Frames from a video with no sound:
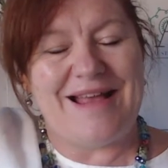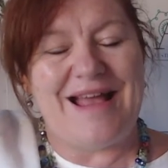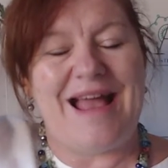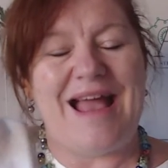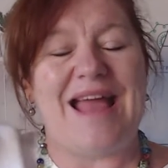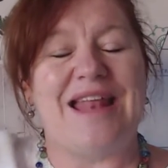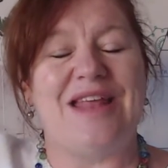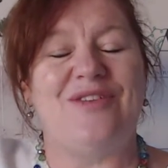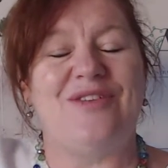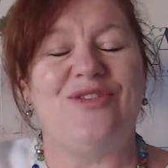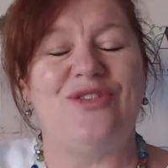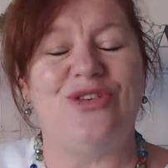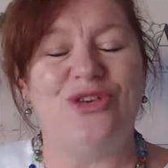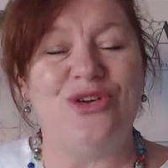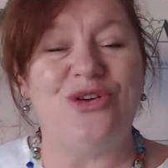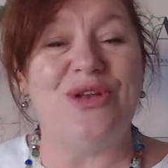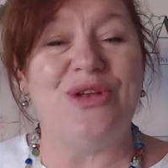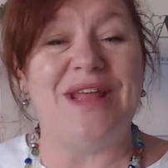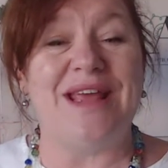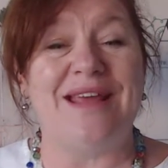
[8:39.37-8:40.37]
And if
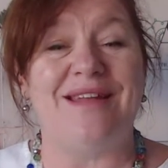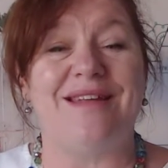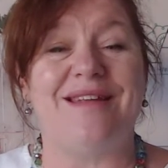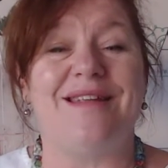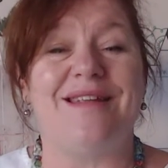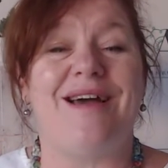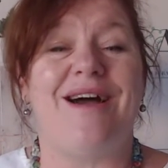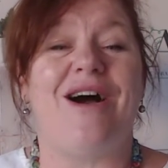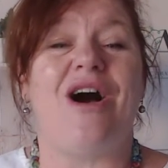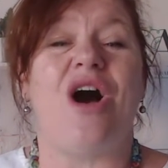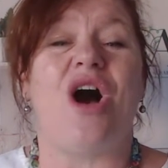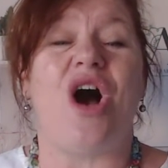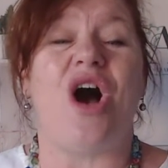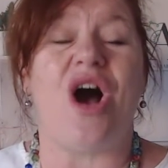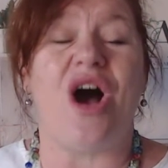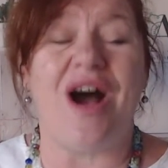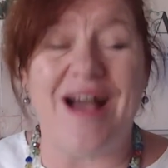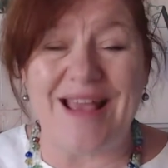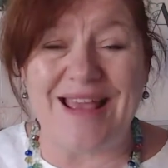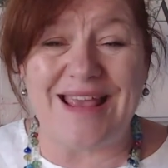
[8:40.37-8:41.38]
you need it,
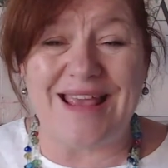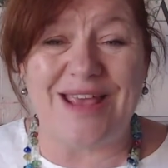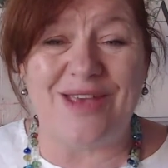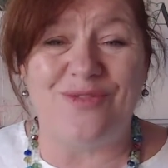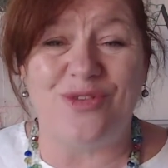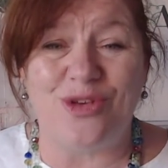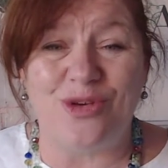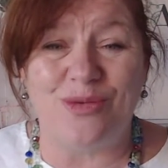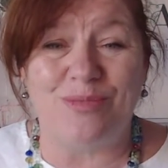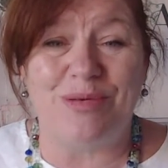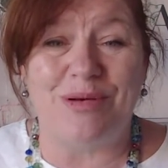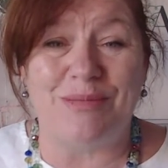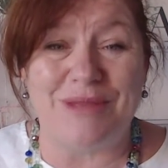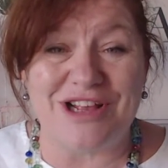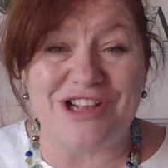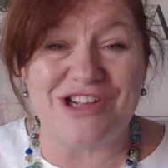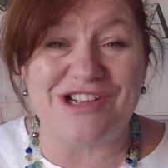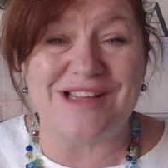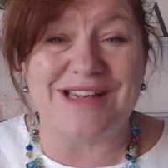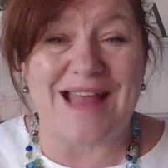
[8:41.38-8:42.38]
I give you
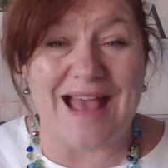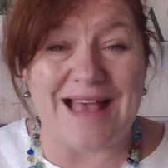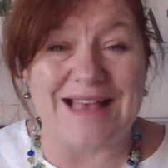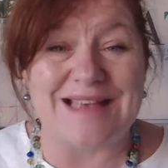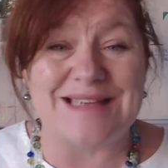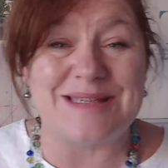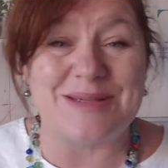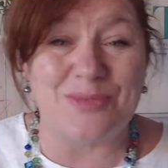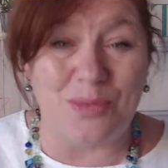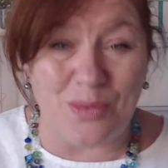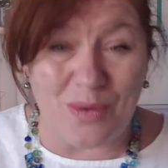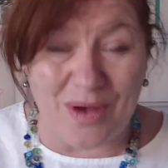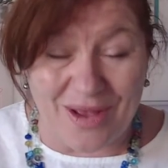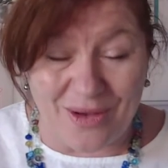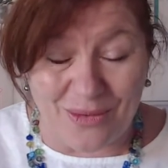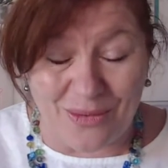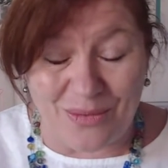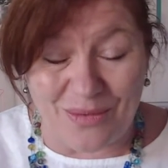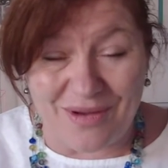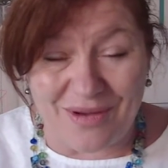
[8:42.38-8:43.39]
permission as
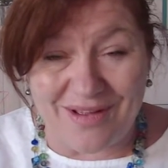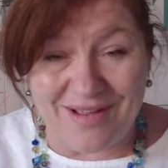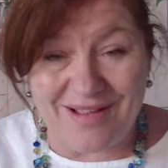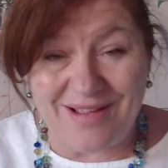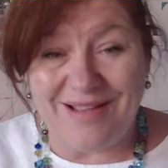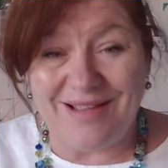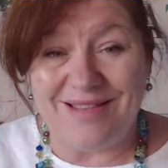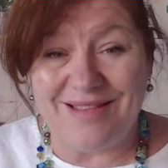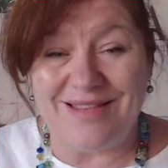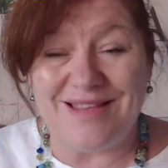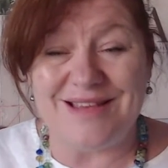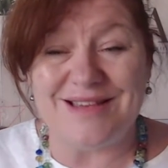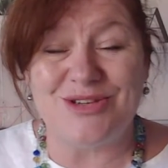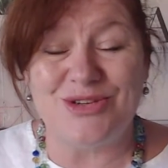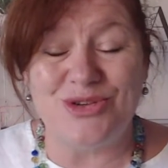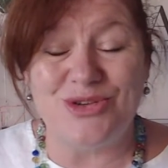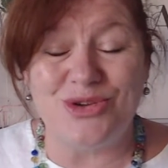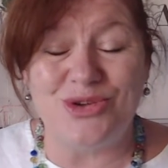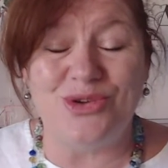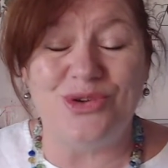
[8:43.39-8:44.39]
well. This
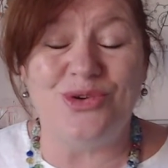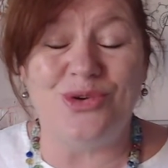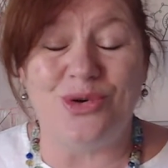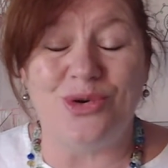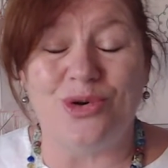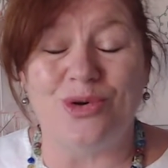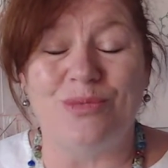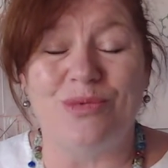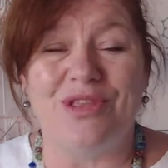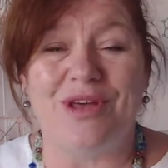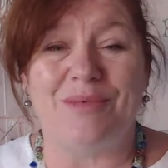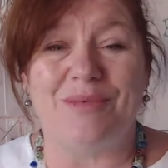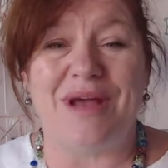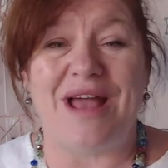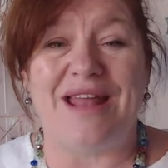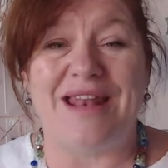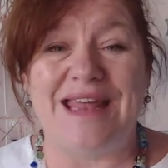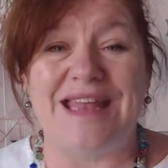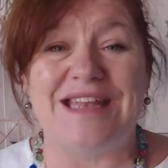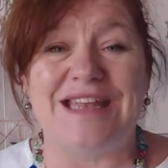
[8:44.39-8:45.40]
new normal that
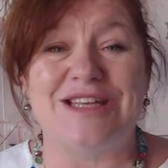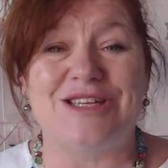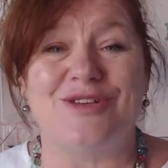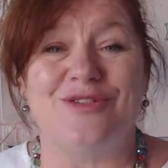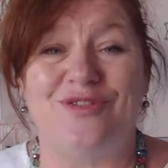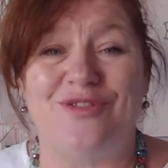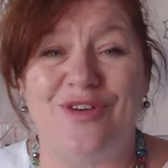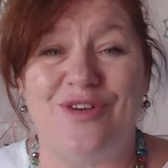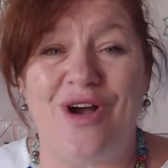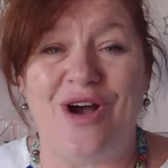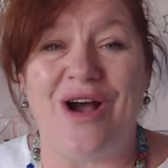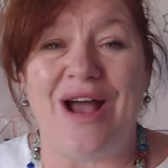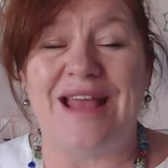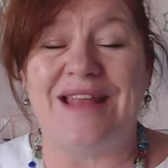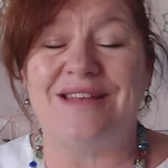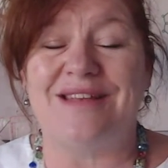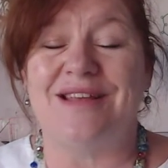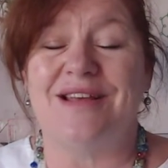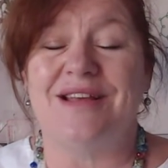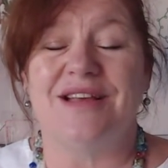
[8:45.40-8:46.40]
we're needing to
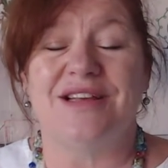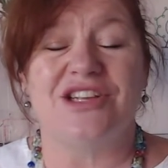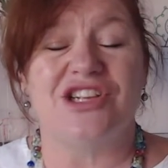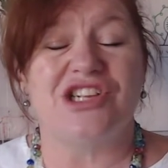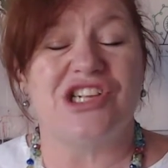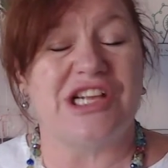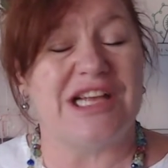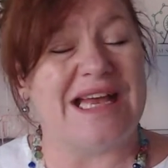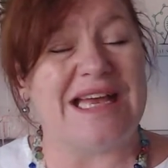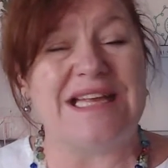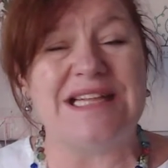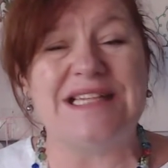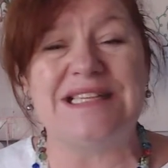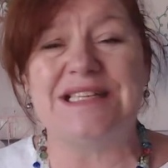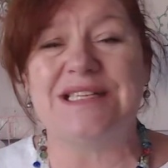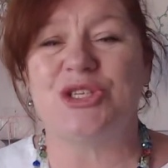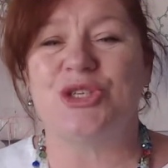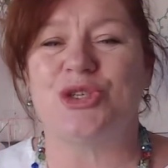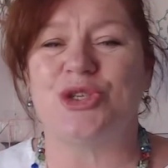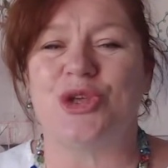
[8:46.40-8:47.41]
find
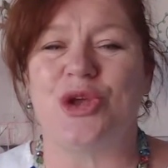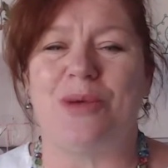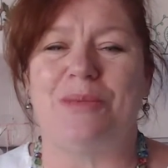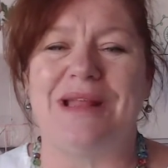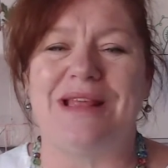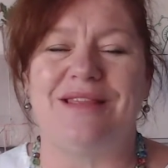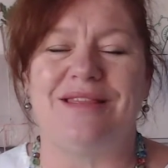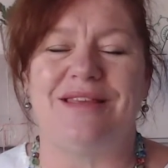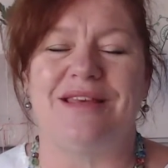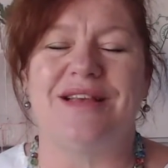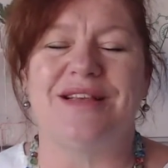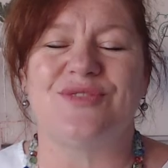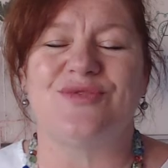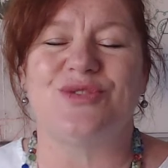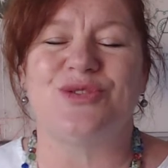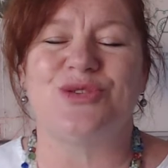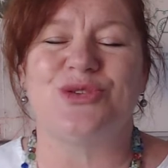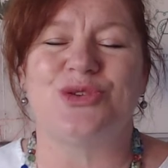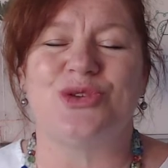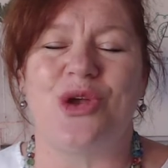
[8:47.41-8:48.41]
changes so many things
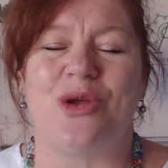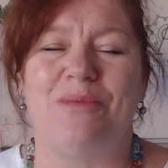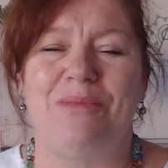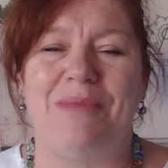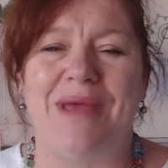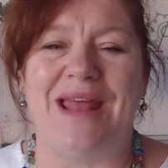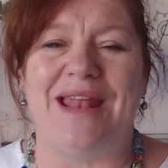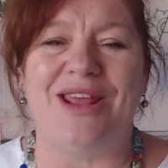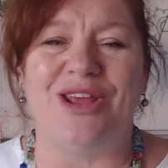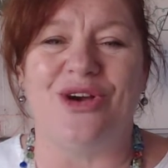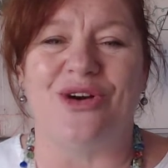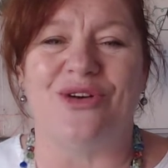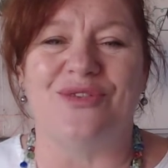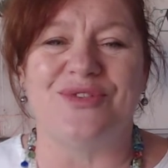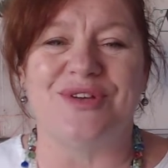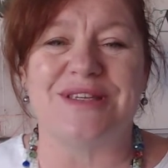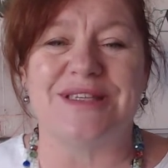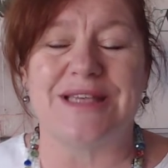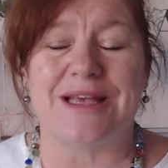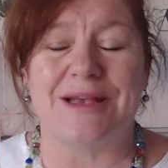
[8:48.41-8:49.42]
for so many of
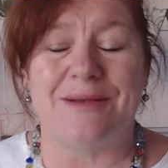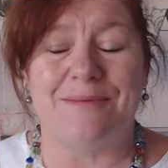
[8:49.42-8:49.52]
us,